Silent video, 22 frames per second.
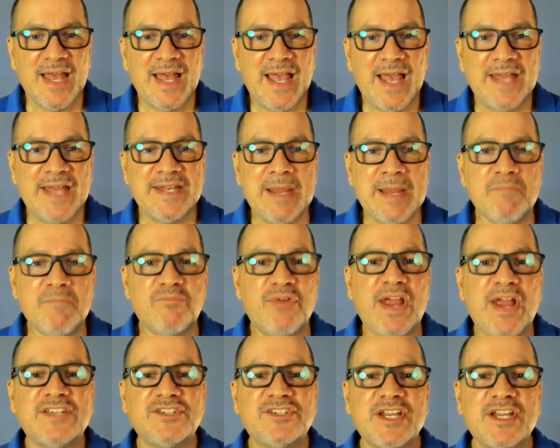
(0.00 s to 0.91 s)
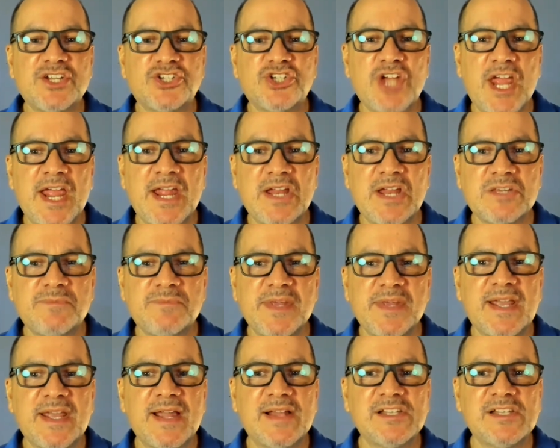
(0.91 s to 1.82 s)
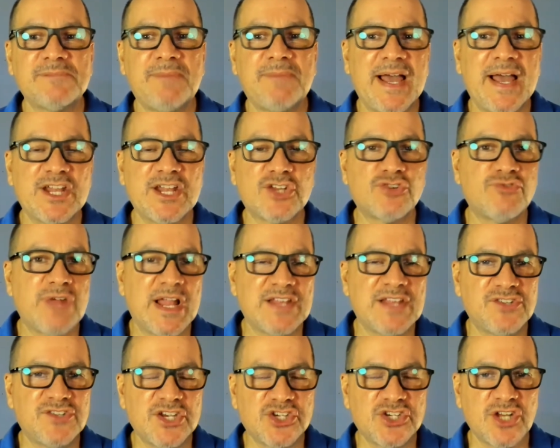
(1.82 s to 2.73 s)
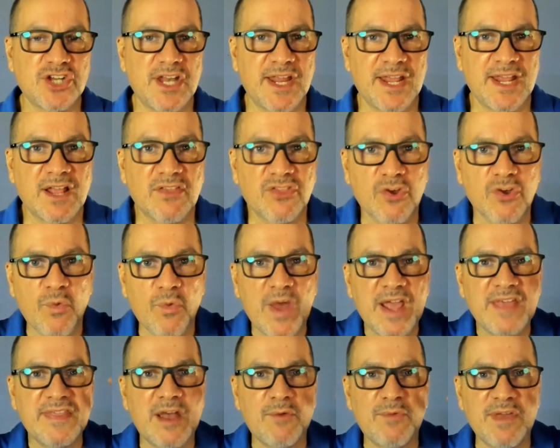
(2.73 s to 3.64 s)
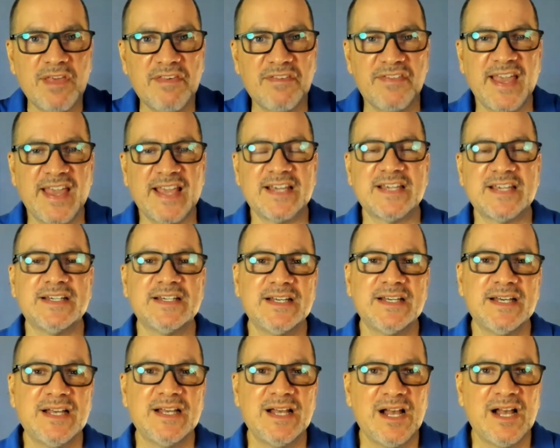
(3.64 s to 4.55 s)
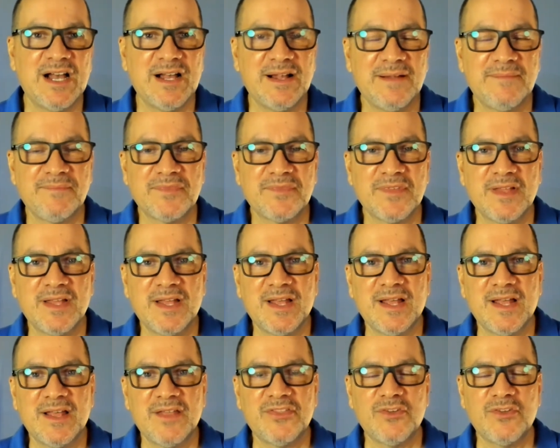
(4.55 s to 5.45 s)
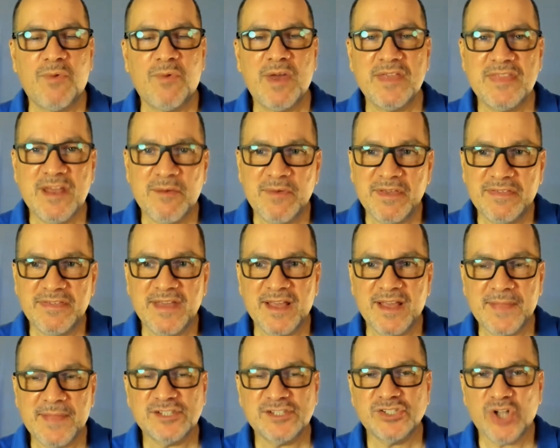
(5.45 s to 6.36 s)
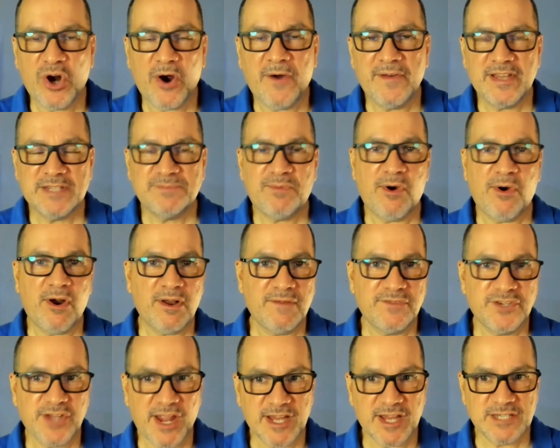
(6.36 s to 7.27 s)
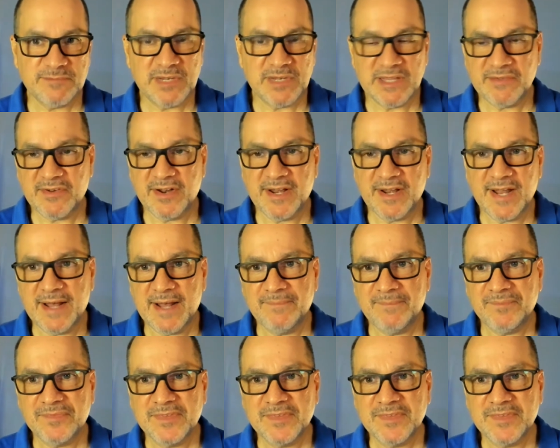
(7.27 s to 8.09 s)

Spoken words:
And embracing change begins by transitioning the way that we think. The way that we think. That's the hardest part of change, believe it or not.